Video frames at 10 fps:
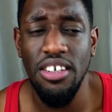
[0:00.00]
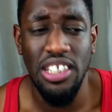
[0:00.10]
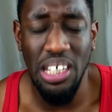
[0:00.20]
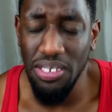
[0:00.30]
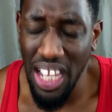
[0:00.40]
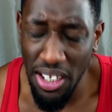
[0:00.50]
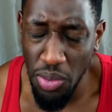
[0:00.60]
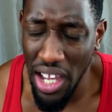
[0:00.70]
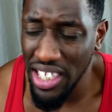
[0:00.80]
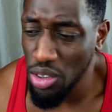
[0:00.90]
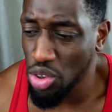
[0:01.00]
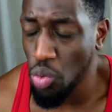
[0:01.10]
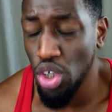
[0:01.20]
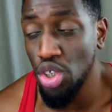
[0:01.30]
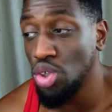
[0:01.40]
Sometimes where I yield to
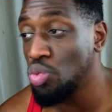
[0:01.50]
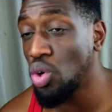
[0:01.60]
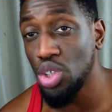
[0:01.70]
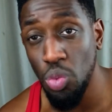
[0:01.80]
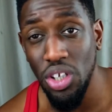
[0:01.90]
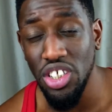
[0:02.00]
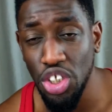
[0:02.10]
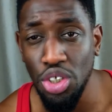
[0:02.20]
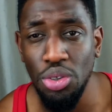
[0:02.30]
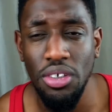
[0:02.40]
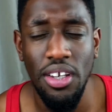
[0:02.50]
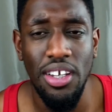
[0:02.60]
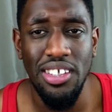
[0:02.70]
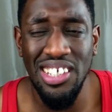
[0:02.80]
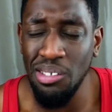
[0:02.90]
what you want us to do.
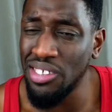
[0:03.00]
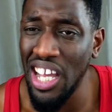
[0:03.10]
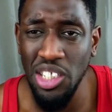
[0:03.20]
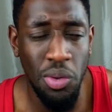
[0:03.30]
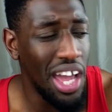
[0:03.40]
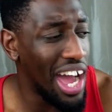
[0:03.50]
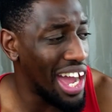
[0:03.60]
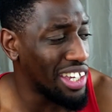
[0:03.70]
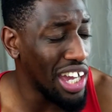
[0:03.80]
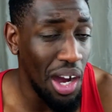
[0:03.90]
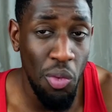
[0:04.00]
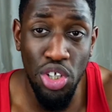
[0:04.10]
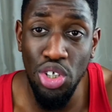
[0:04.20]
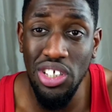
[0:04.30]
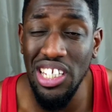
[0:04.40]
There's sometimes where I
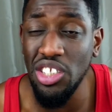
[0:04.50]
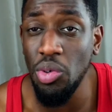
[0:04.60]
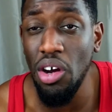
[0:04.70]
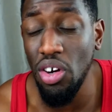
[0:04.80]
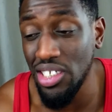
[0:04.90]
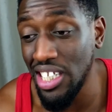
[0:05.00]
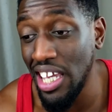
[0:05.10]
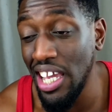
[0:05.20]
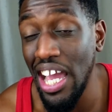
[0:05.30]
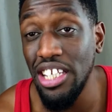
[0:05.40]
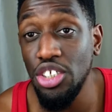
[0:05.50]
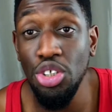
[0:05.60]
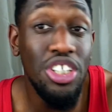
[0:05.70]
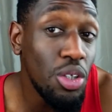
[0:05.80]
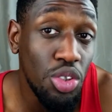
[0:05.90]
want you to listen to what I've got to say and
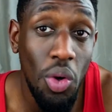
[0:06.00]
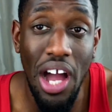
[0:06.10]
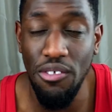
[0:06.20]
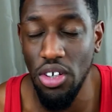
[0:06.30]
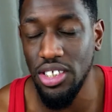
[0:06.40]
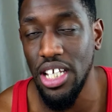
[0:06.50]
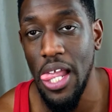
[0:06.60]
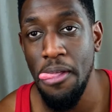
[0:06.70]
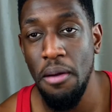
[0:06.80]
you yield to what I've got to say.